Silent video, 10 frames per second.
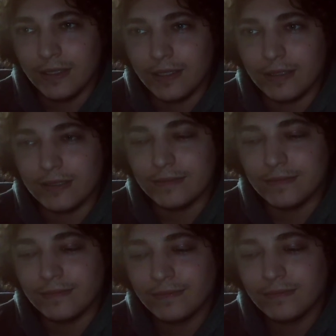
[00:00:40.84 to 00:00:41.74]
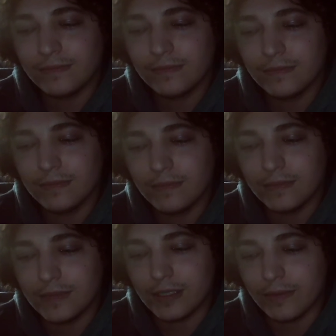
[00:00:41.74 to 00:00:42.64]
Um,
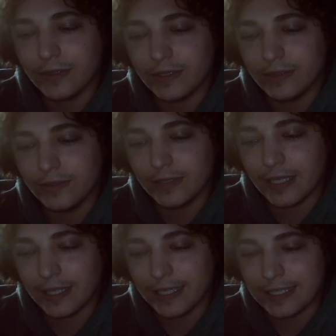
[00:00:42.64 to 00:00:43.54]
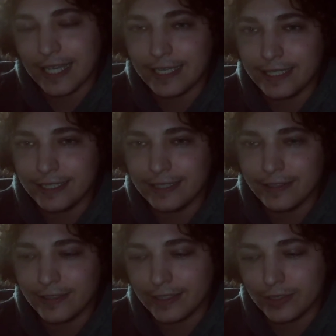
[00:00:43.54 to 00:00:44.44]
Someone who's at like 10D, they're
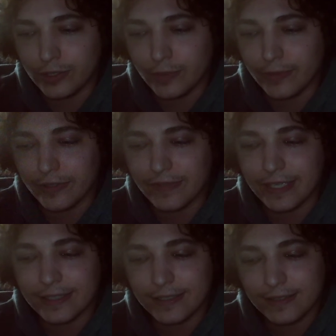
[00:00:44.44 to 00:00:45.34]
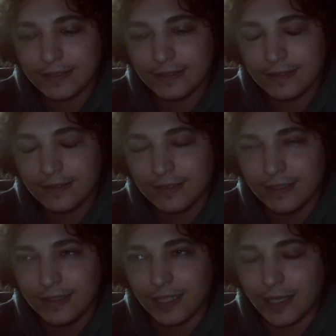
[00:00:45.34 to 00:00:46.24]
like super advanced.
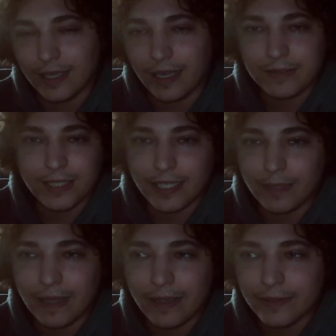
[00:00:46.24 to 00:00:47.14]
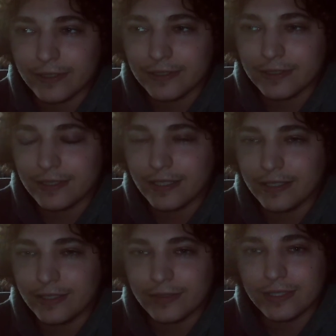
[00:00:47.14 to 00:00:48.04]
They have psychic powers. They
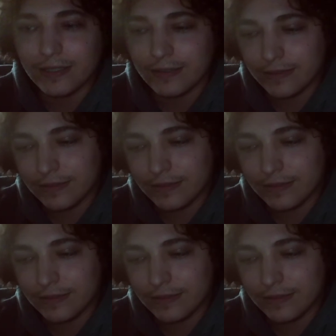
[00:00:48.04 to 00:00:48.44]
do stuff.